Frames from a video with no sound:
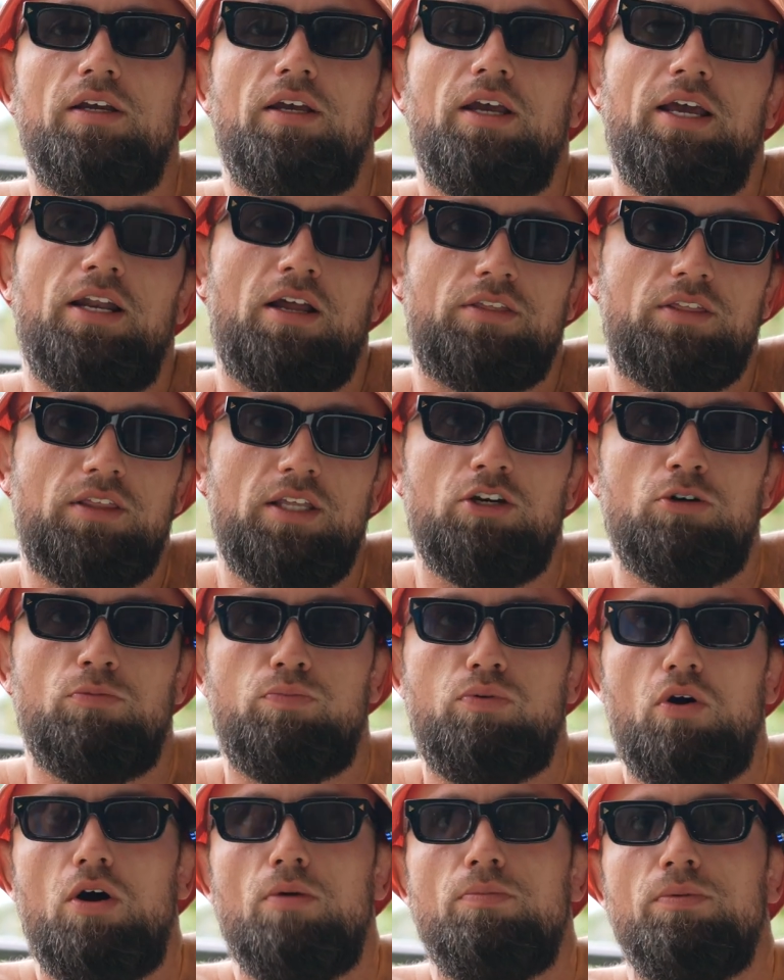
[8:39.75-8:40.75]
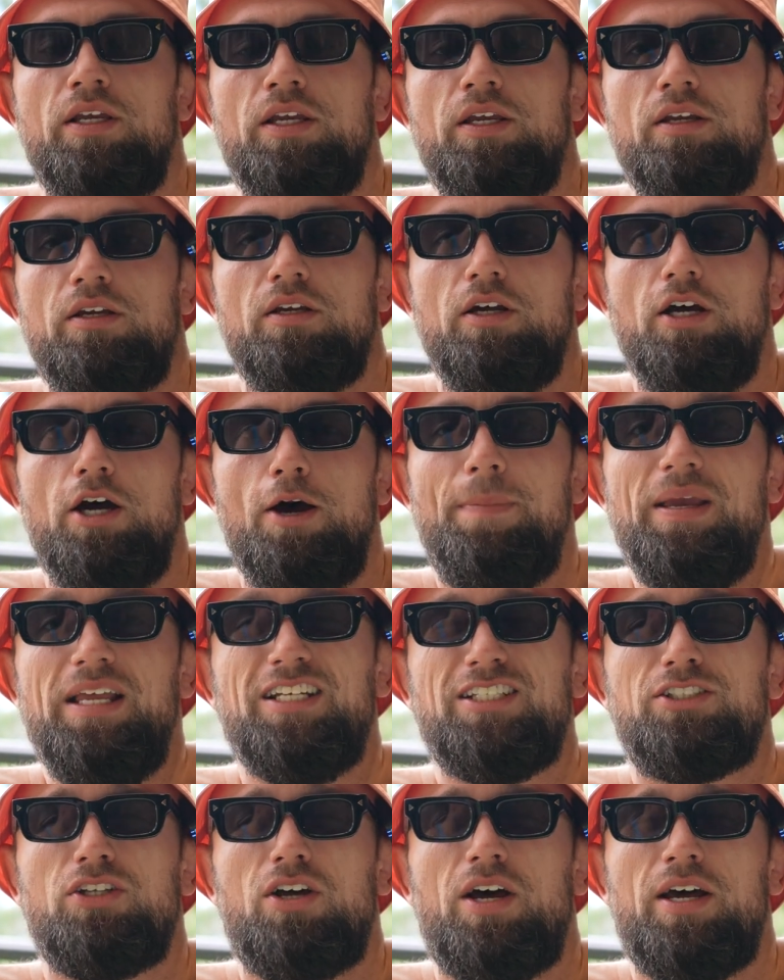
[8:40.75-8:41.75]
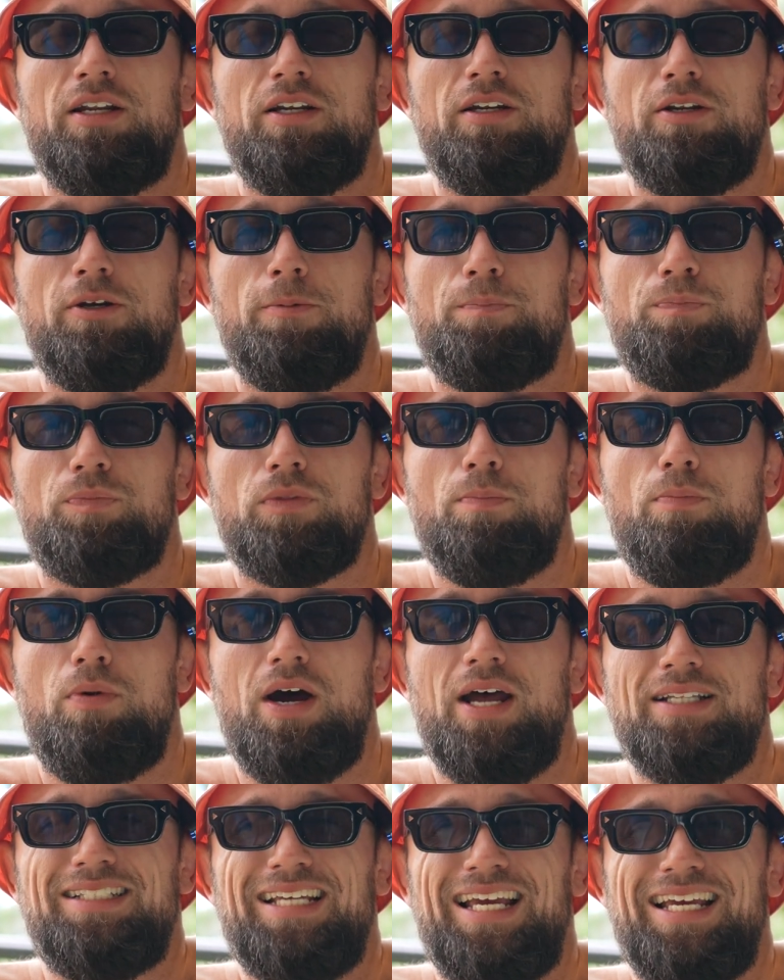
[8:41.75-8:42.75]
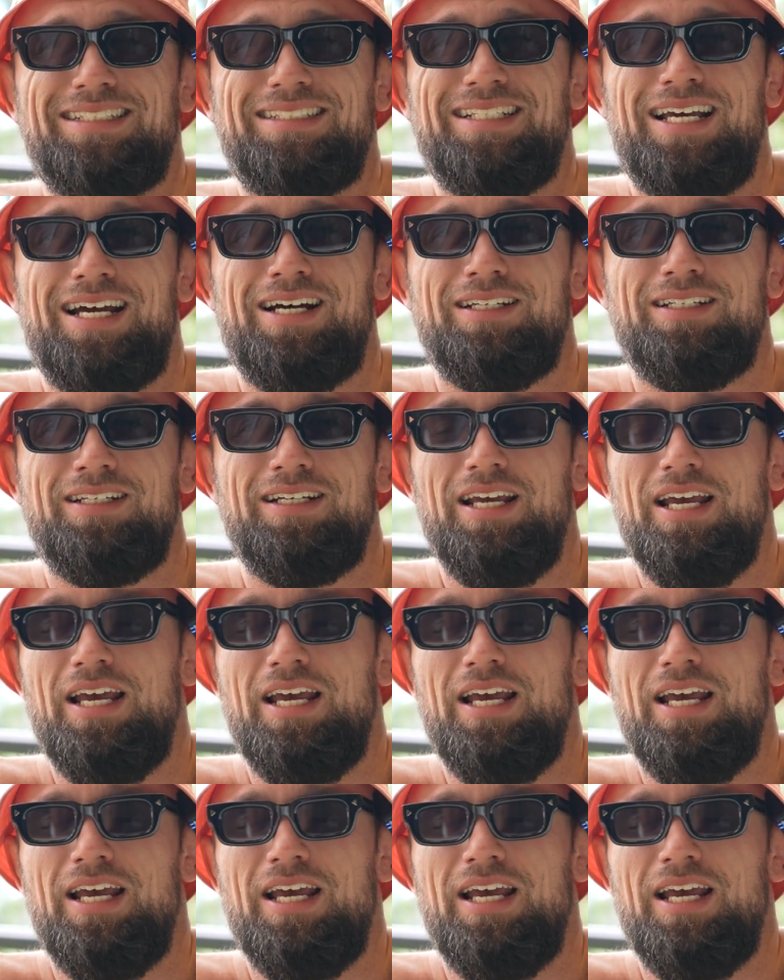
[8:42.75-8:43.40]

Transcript: And I think it'll probably be decided by a takedown.